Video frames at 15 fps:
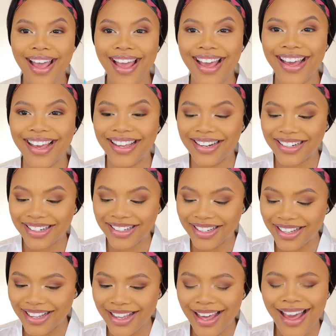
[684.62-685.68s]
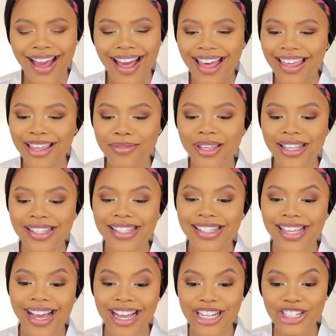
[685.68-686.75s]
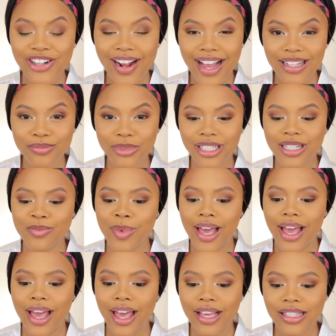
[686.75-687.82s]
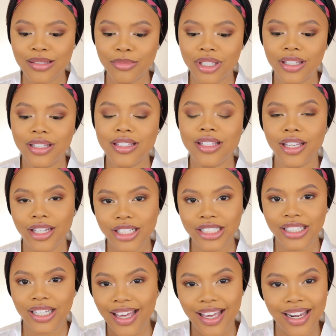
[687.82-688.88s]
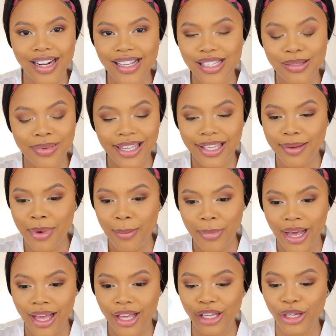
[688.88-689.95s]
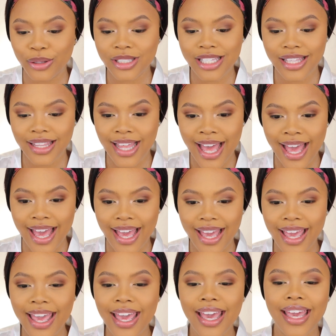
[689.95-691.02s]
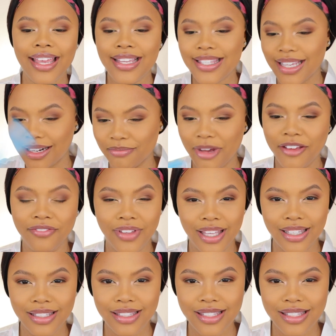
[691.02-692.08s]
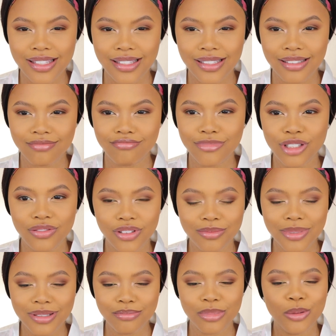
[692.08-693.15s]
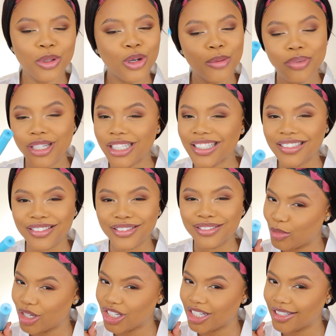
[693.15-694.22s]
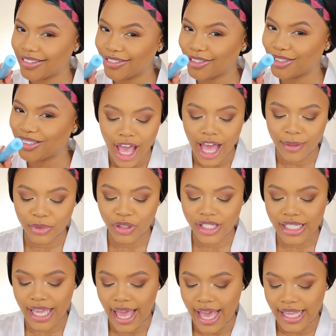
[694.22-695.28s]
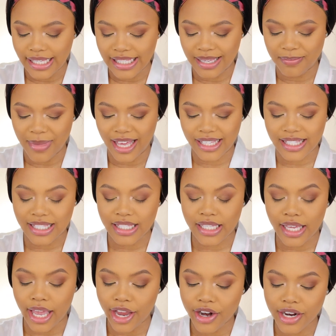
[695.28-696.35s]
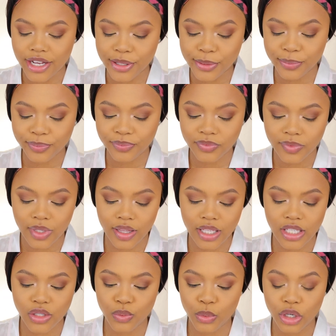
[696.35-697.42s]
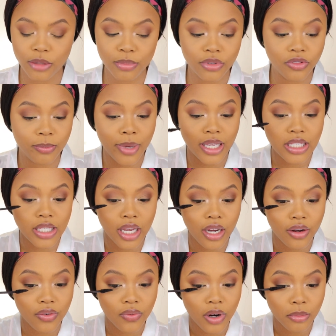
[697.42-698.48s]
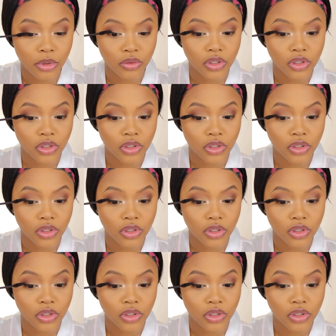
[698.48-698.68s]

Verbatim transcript: add I keep getting sidetracked because my eczema is itching and it's making my mind go to that instead of my face. You feel me? But we gonna push through, pushing through. I'm going to add some mascara. And this is waterproof mascara from